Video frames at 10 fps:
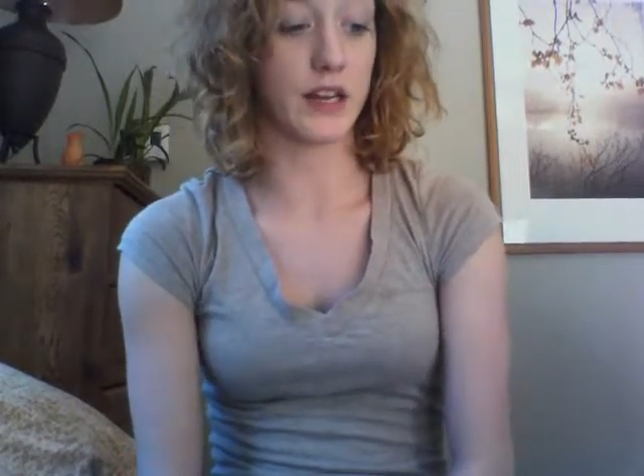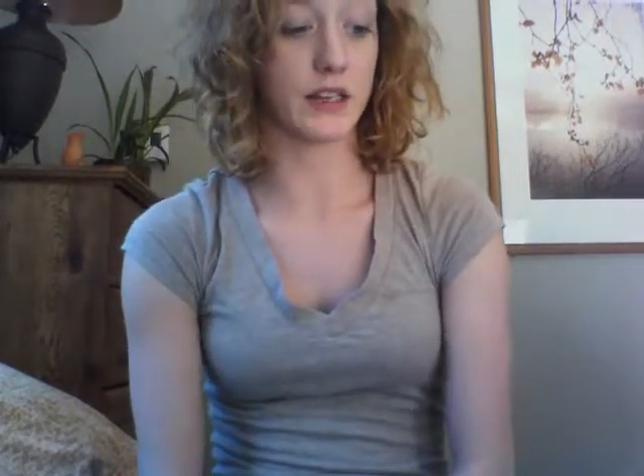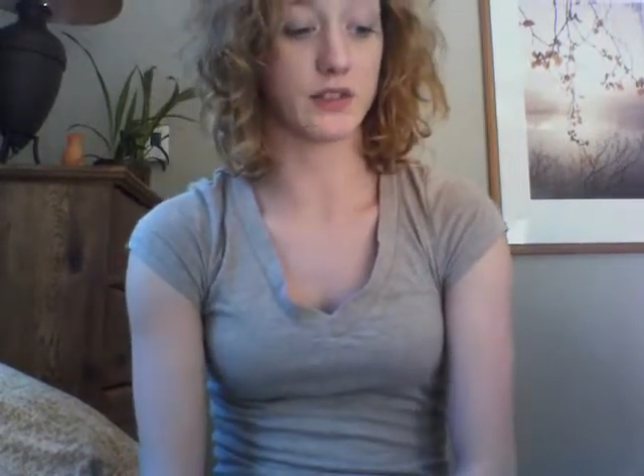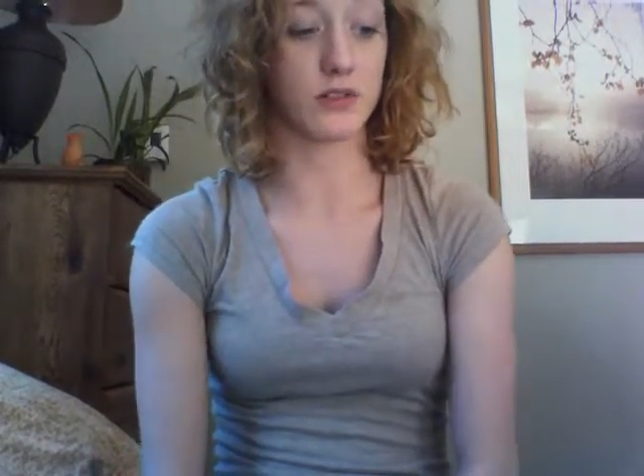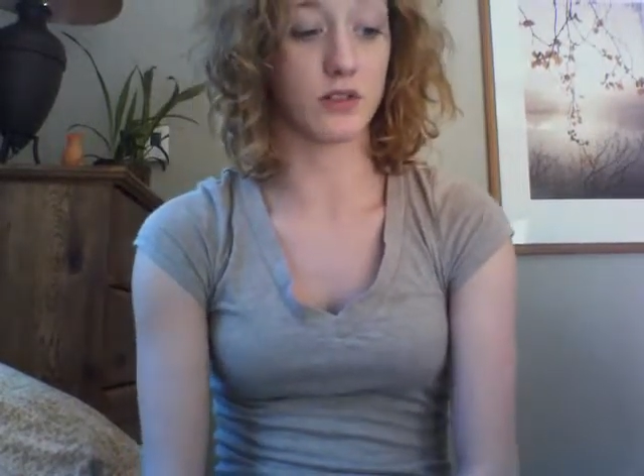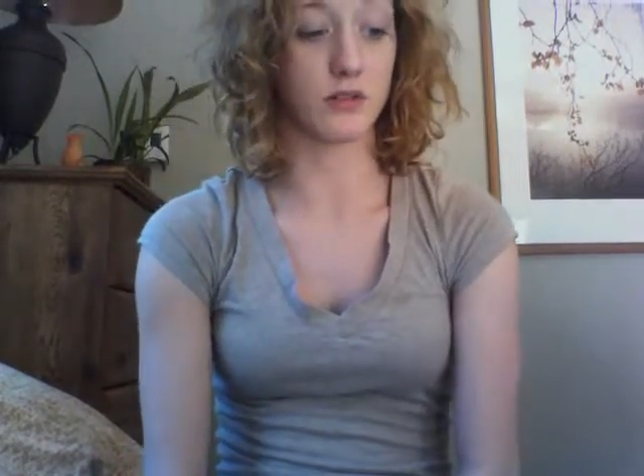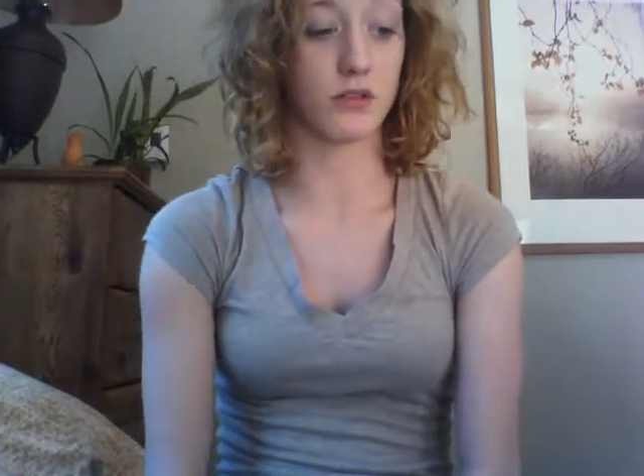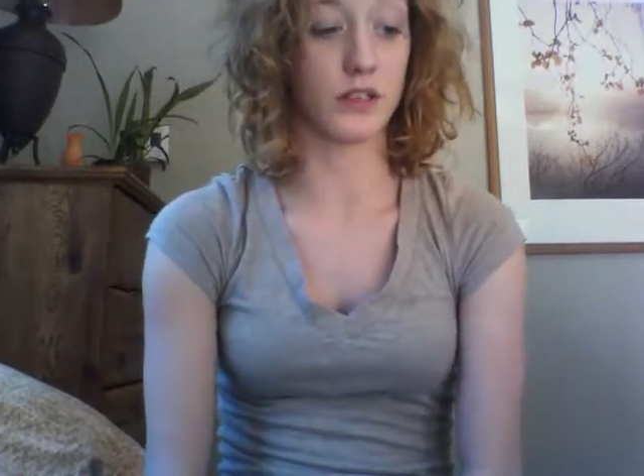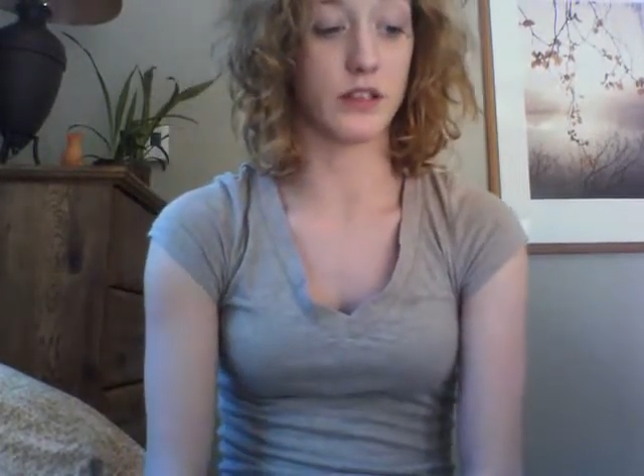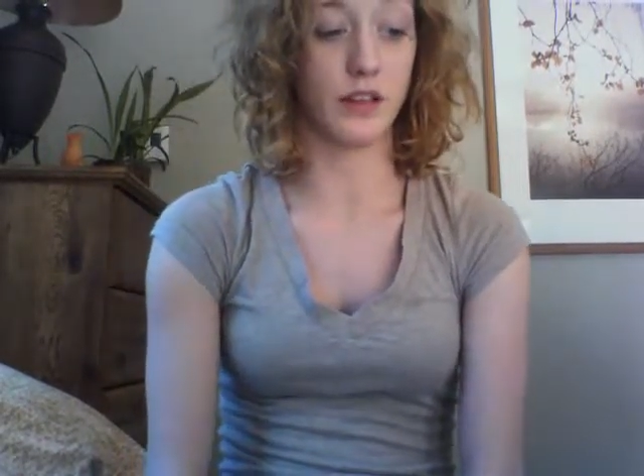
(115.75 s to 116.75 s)

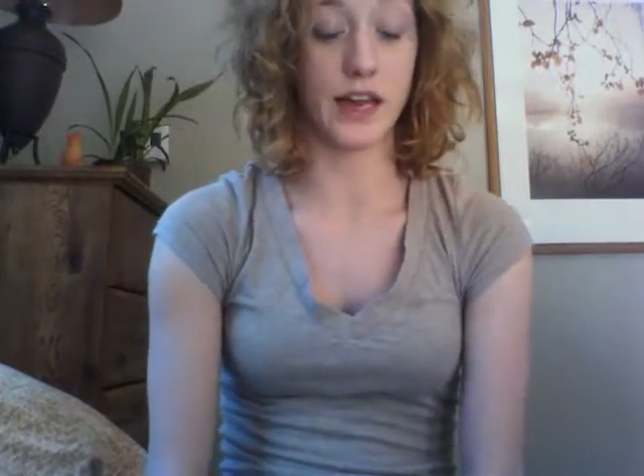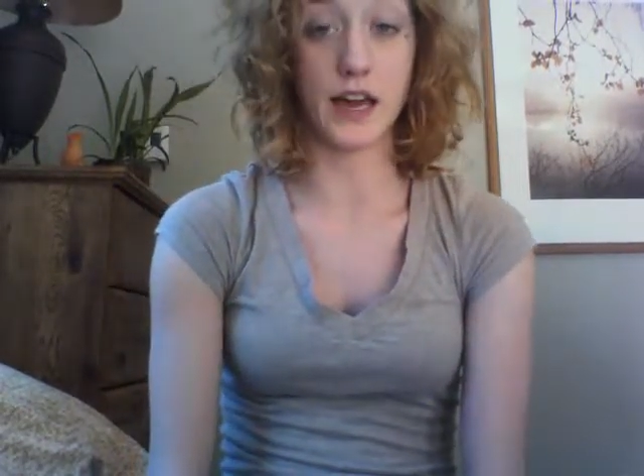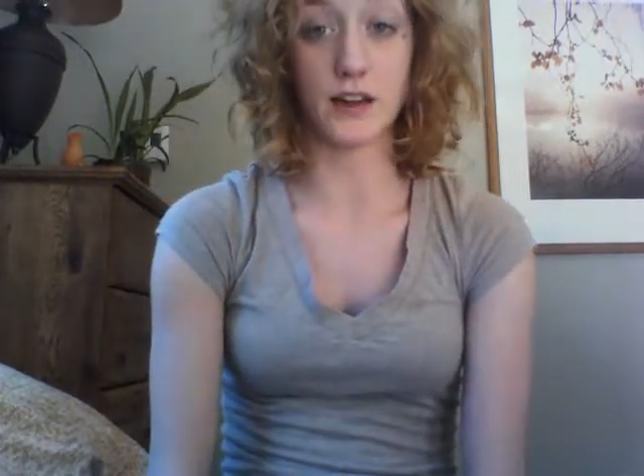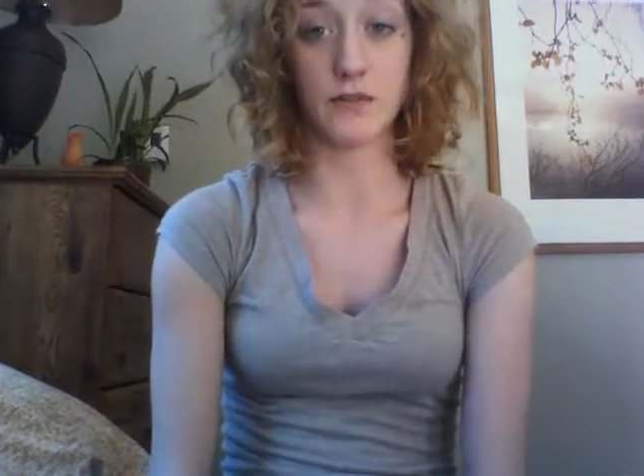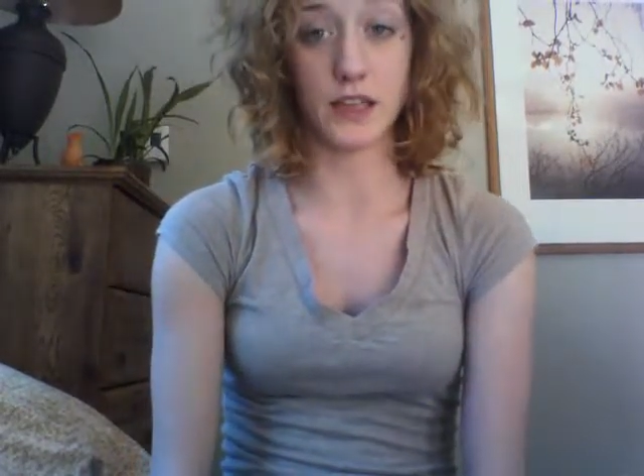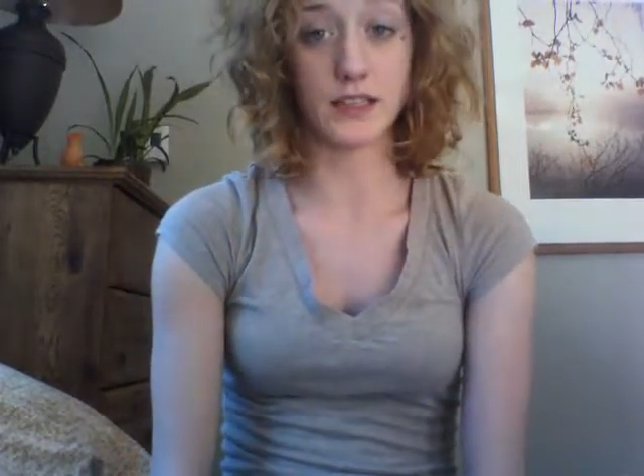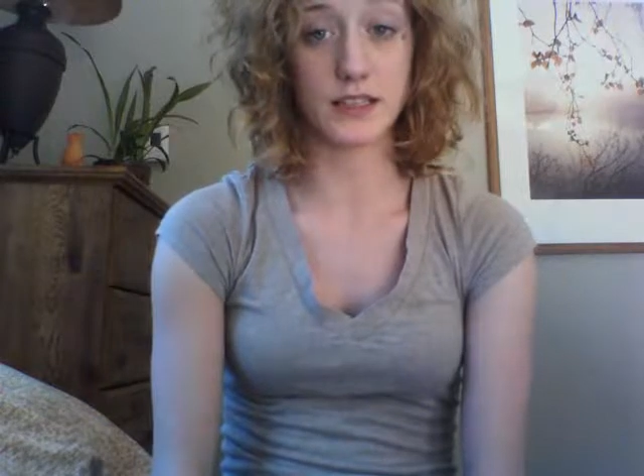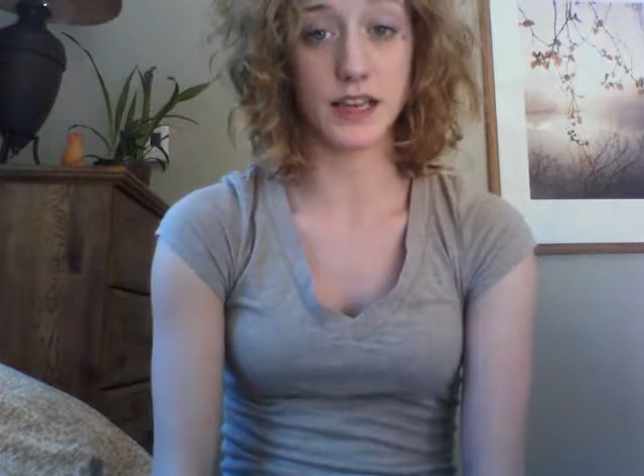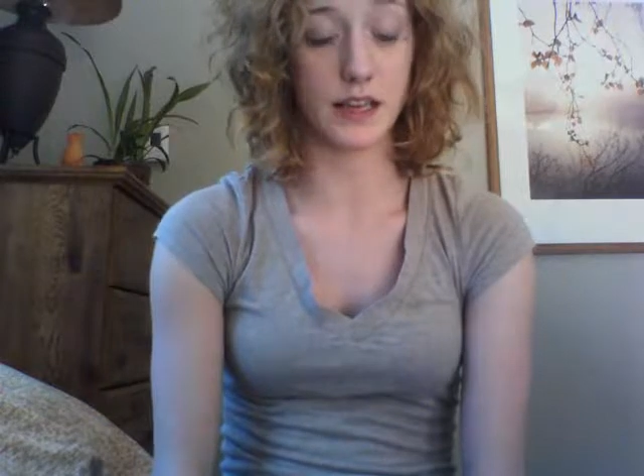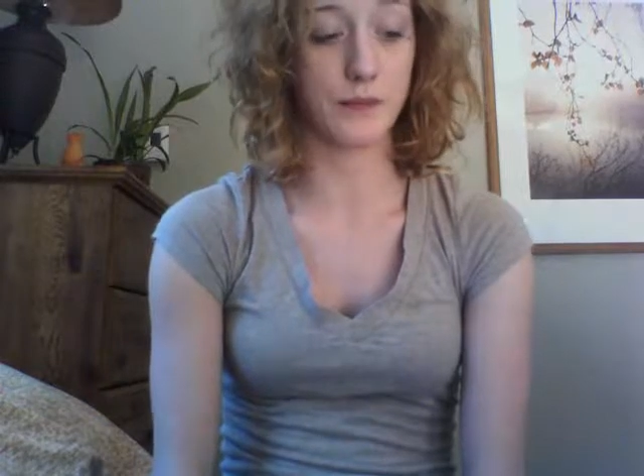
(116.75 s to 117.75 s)
external iliac vein
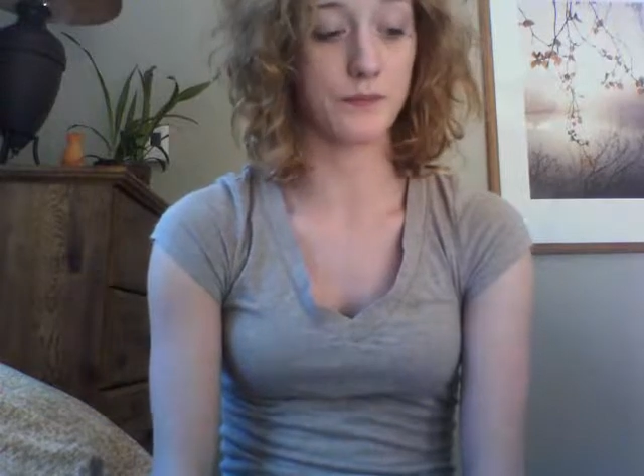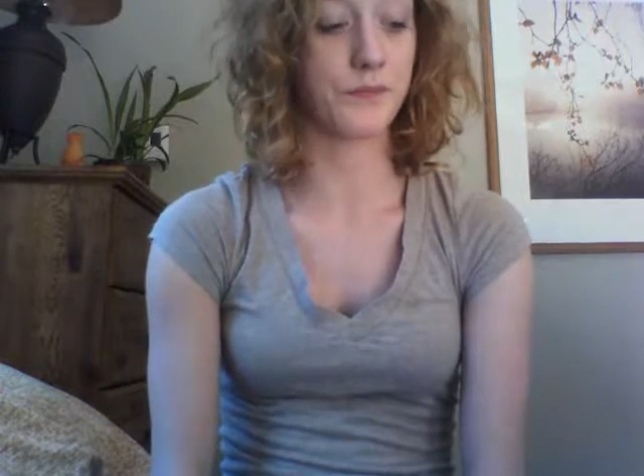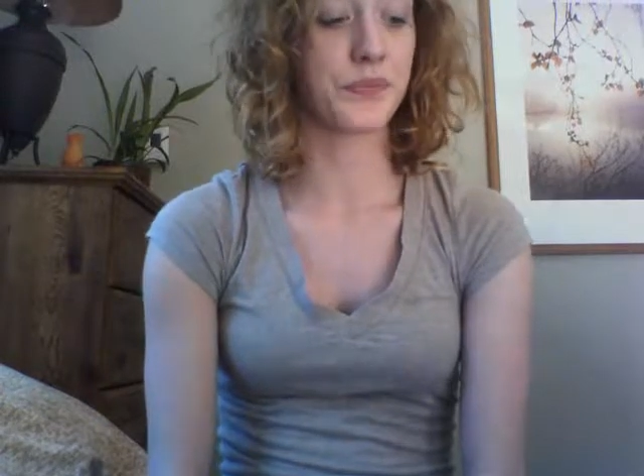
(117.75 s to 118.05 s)
second.